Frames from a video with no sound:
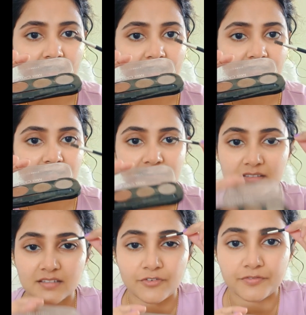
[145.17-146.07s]
and this
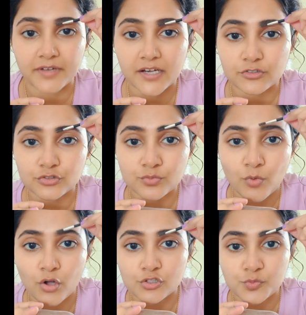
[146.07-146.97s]
is a very
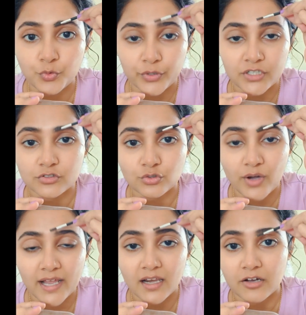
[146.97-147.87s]
small spoolie,
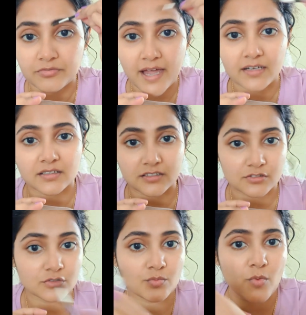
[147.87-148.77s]
so I love that
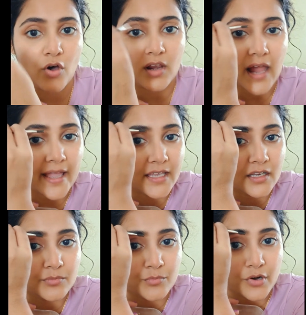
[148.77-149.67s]
it's small. I
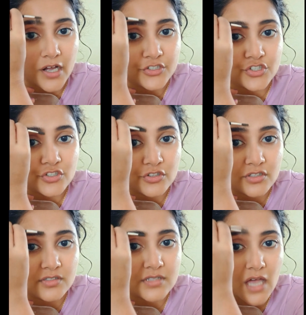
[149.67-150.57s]
can brush
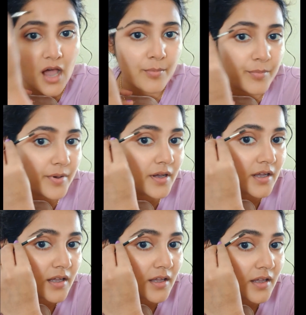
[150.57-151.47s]
this up
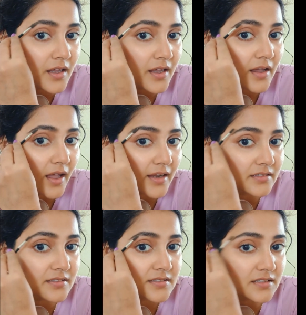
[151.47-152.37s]

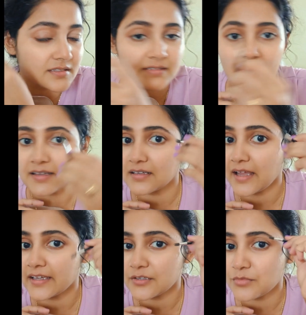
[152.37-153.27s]
and this in this angle.
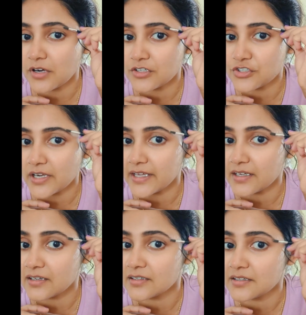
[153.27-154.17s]
I can brush
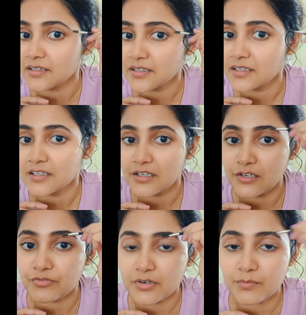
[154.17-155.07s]
like
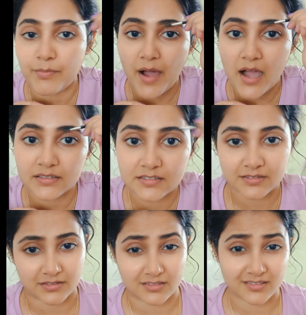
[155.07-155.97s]
different
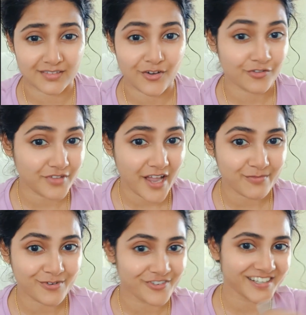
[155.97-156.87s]
parts of the
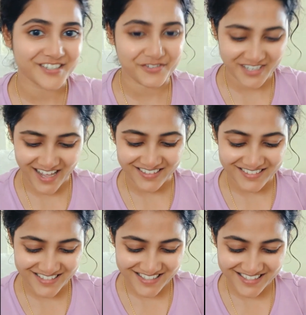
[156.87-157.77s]
eyebrow in different angles.